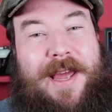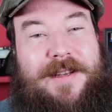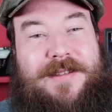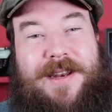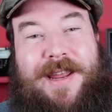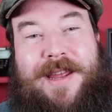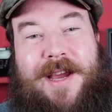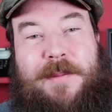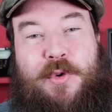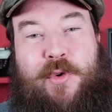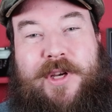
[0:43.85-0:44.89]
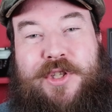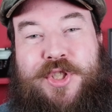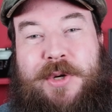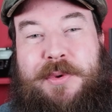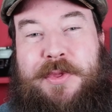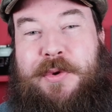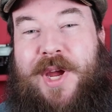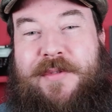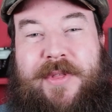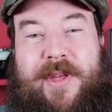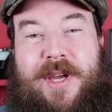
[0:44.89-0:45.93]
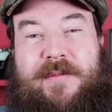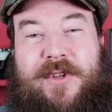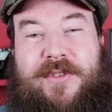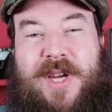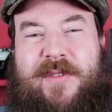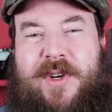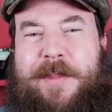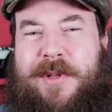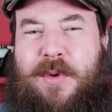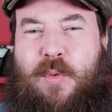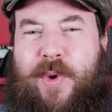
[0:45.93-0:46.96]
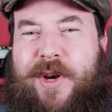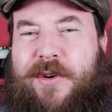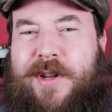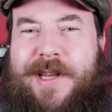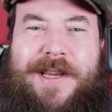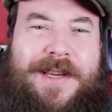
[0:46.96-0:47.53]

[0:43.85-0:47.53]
And today I'm going to share with you everything I've discovered about the weird,